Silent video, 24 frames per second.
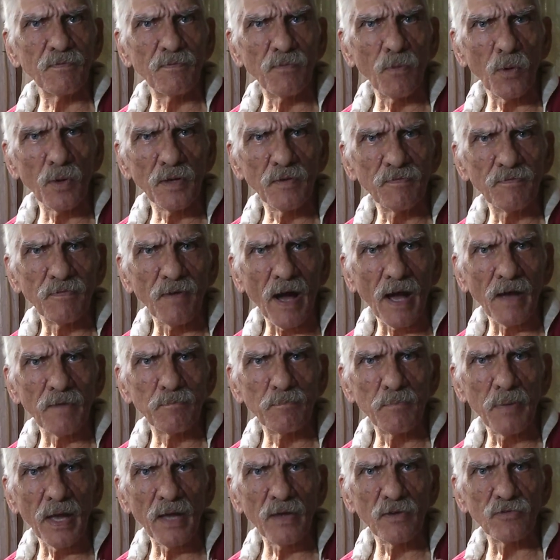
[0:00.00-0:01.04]

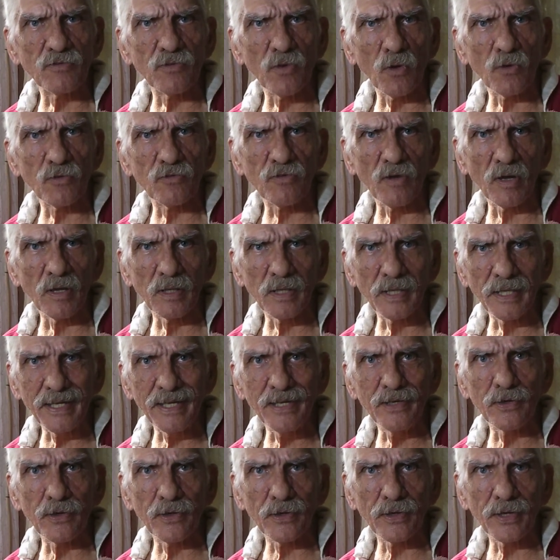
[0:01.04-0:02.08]
45 pesos a
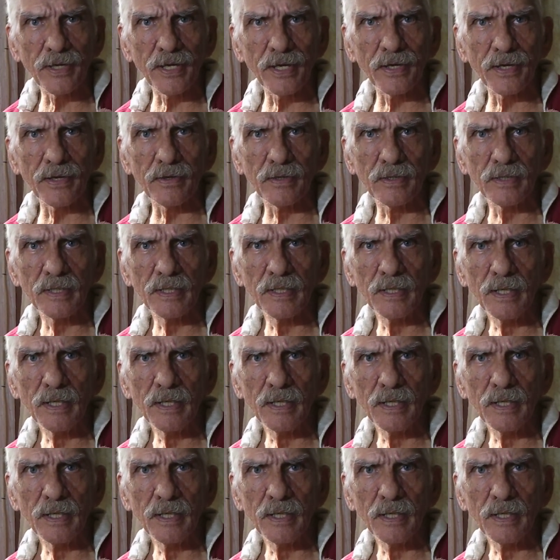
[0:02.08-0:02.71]
liter here